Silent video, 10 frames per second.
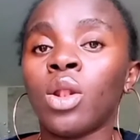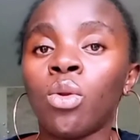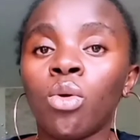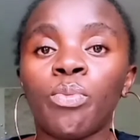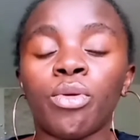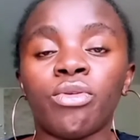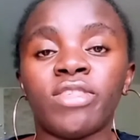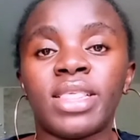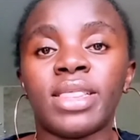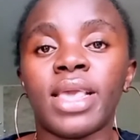low
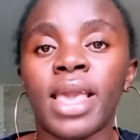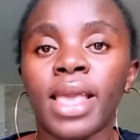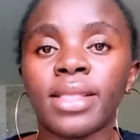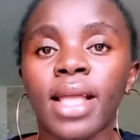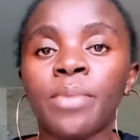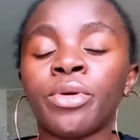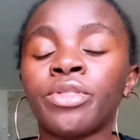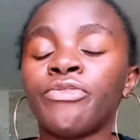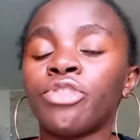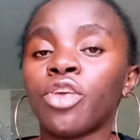porosity hair type
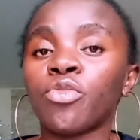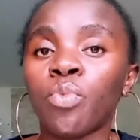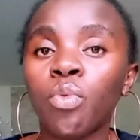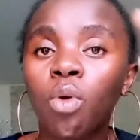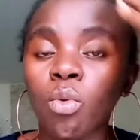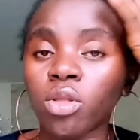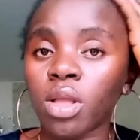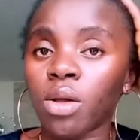but if you just pour water